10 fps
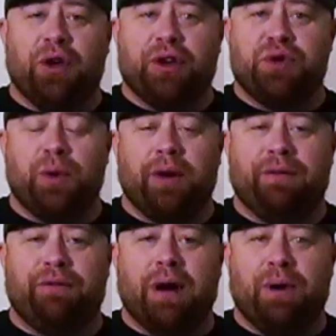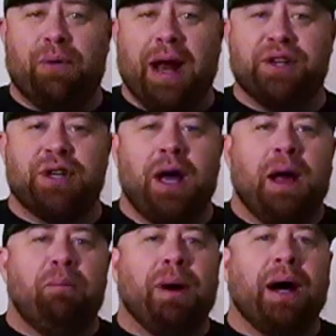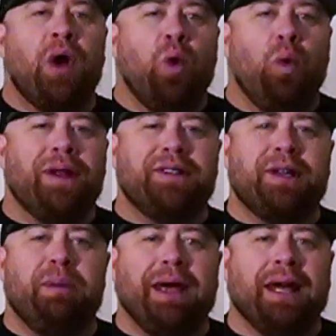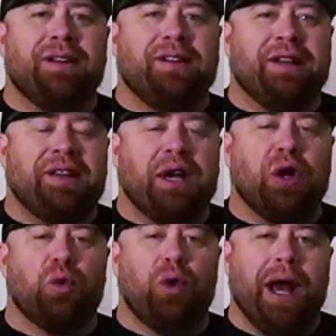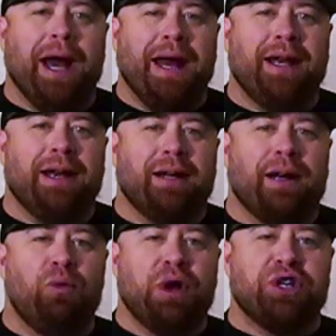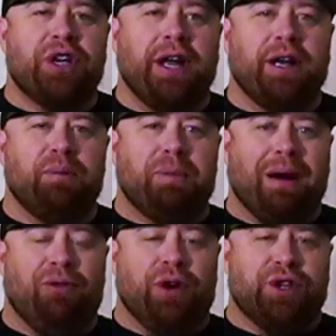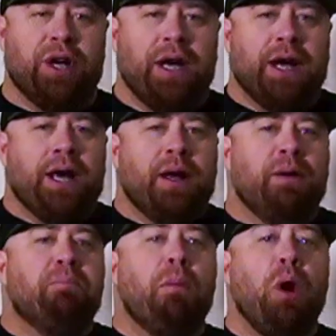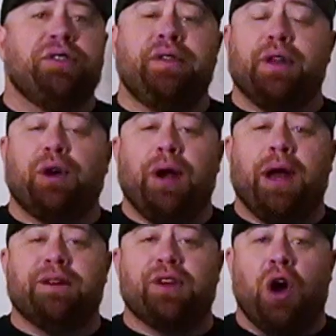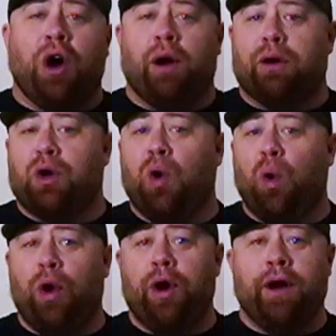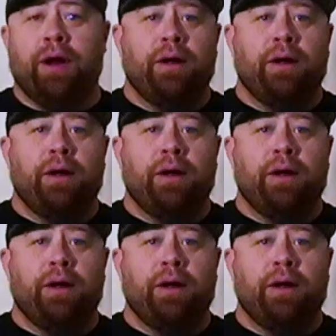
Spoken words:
on a tour of Frey Ranch. But whiskey it's a grain originated beverage. Most of the grains are corn,